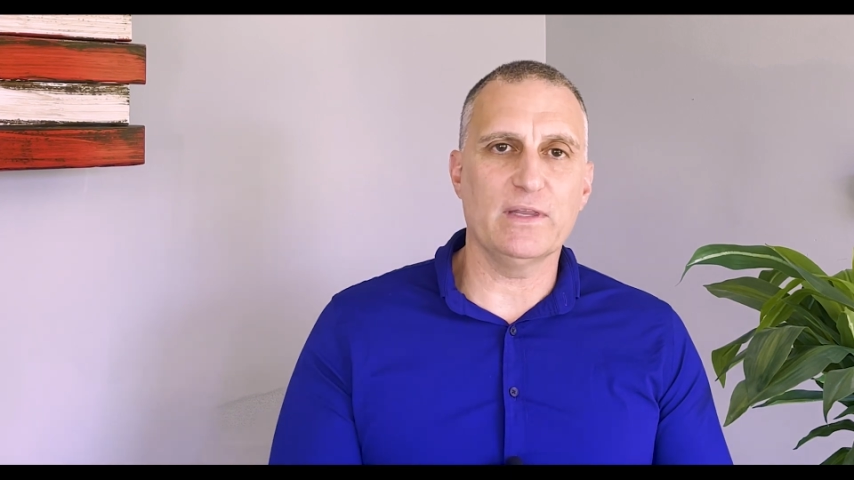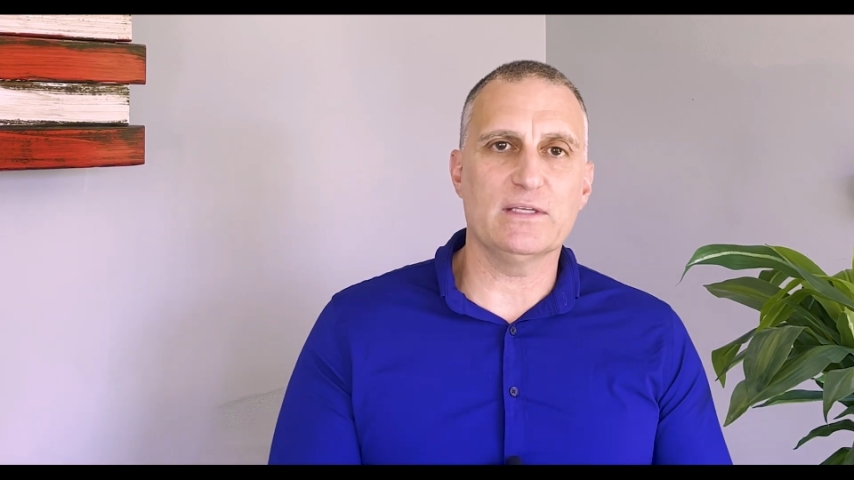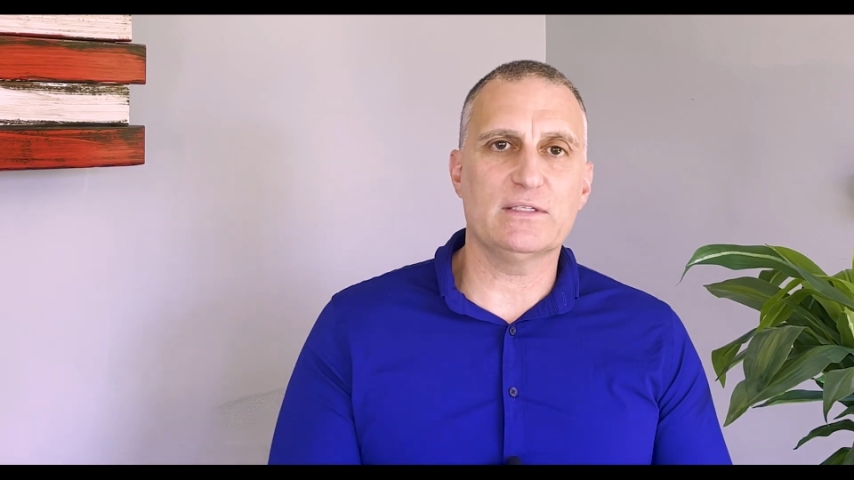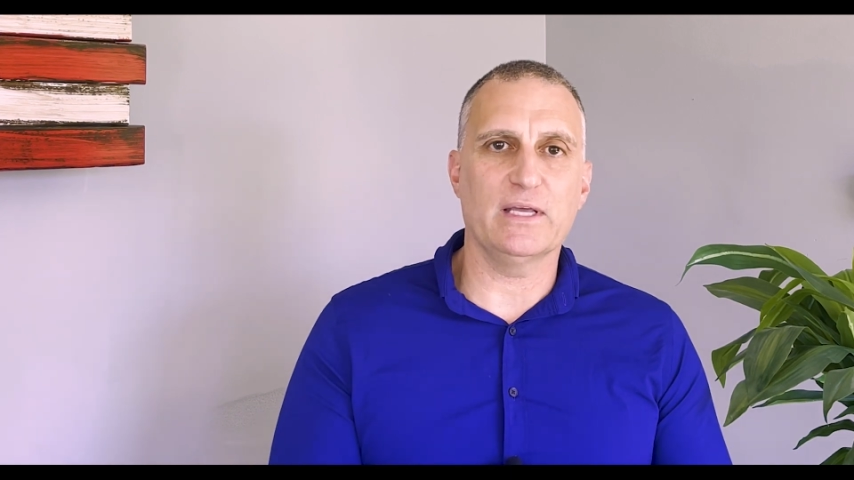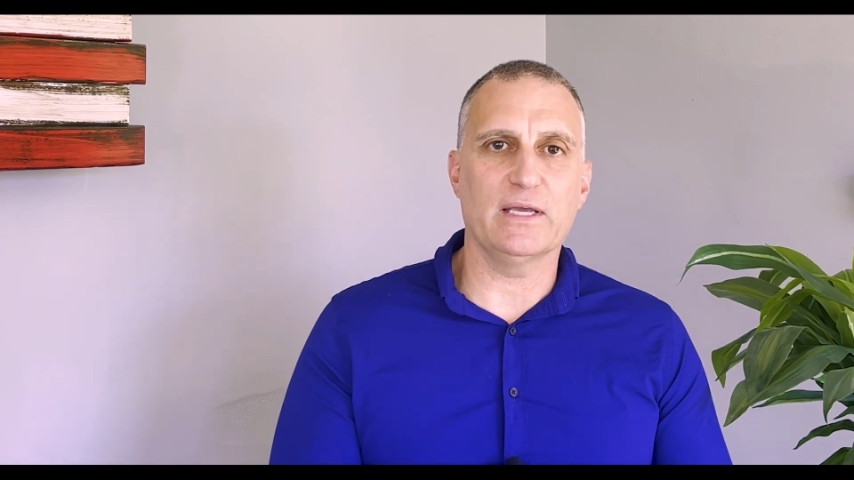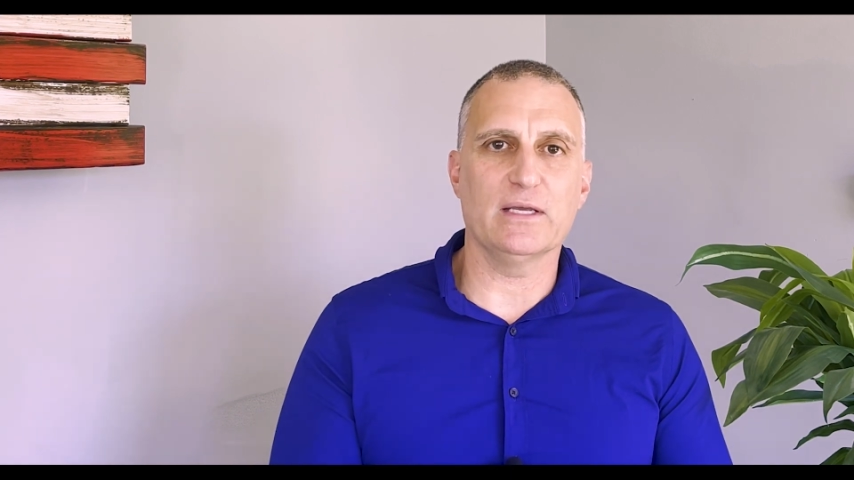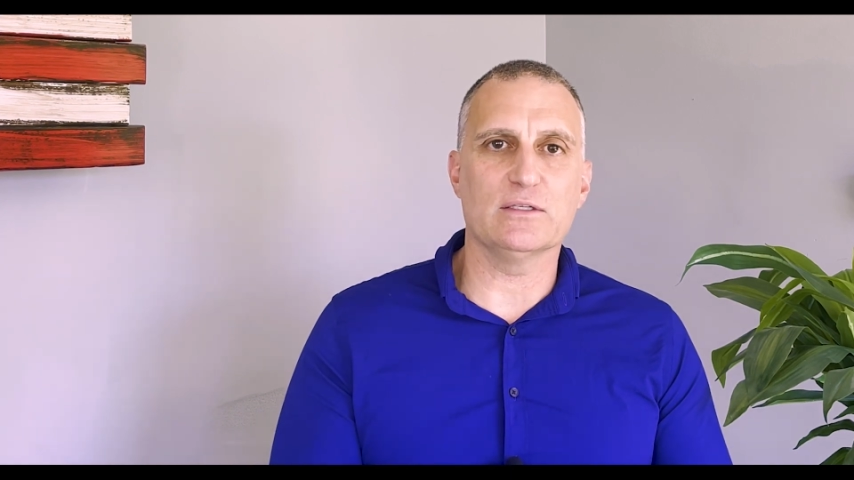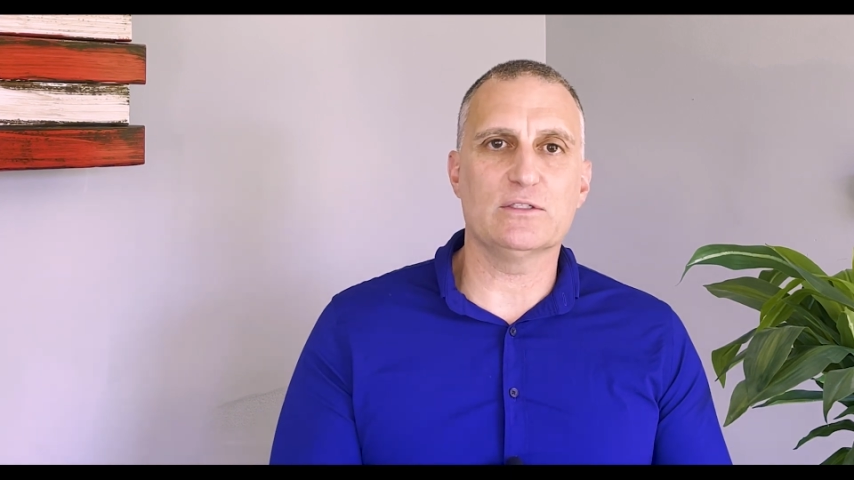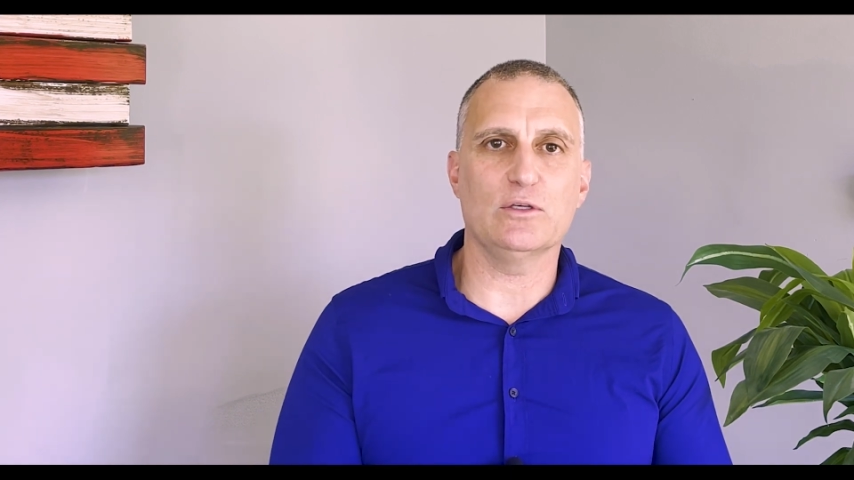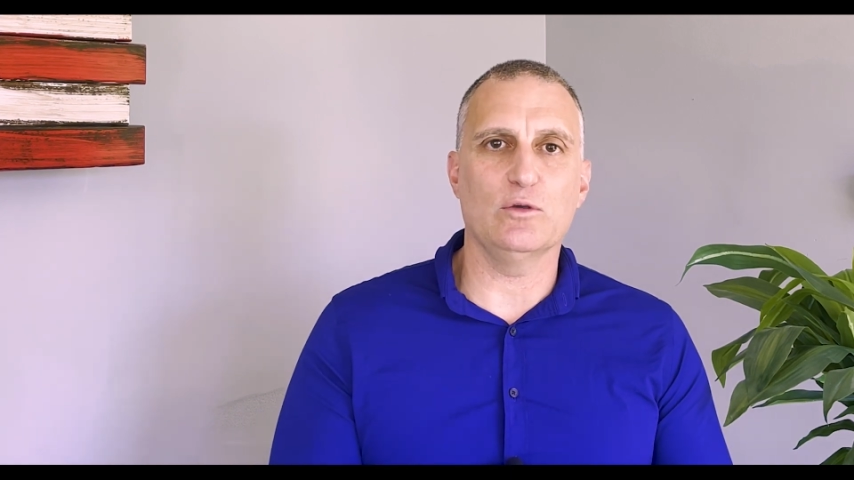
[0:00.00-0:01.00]
these
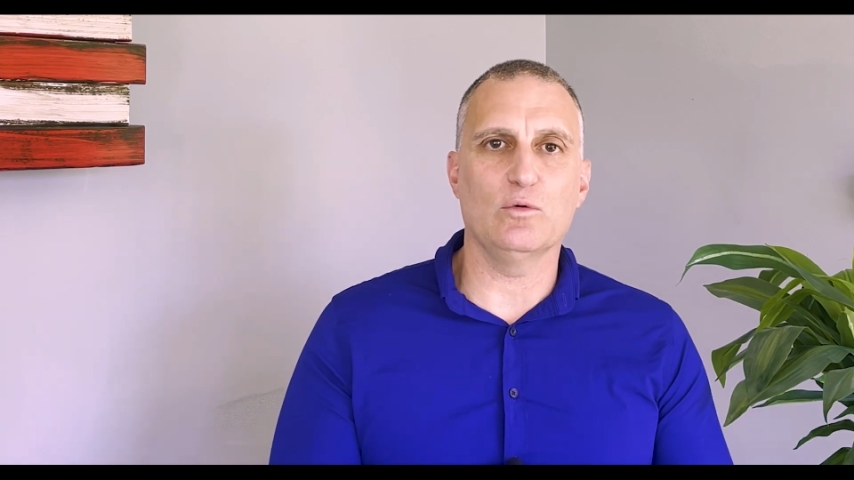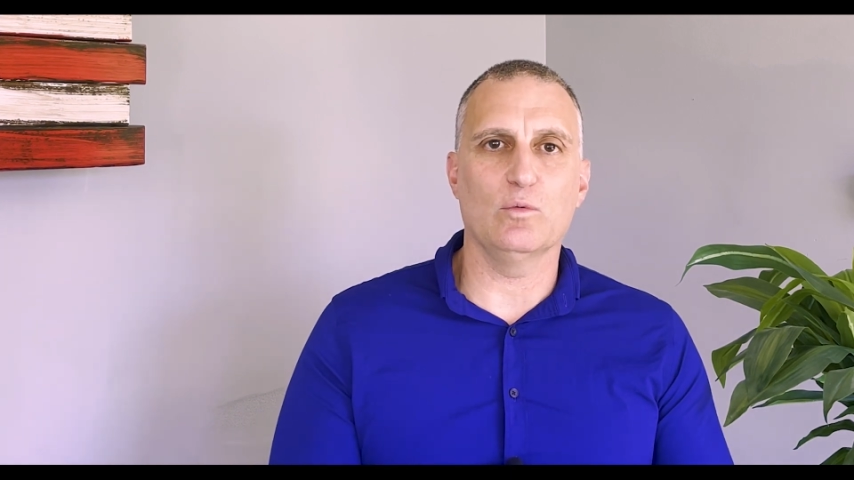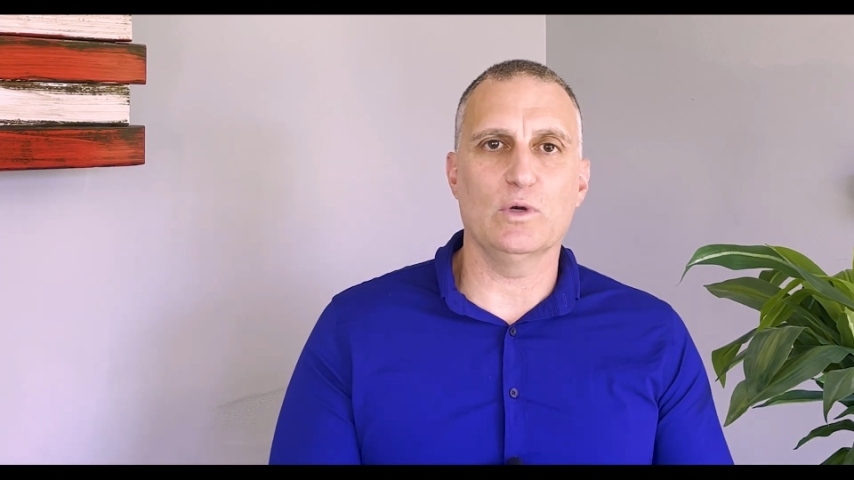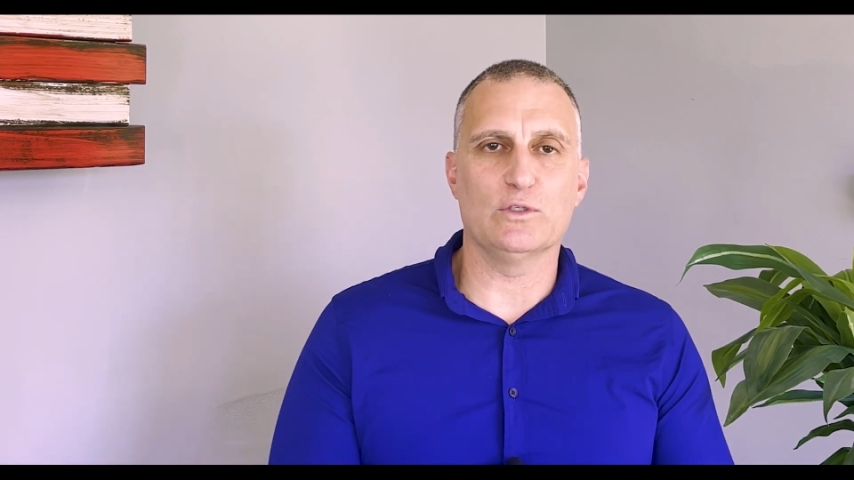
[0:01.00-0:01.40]
things, you,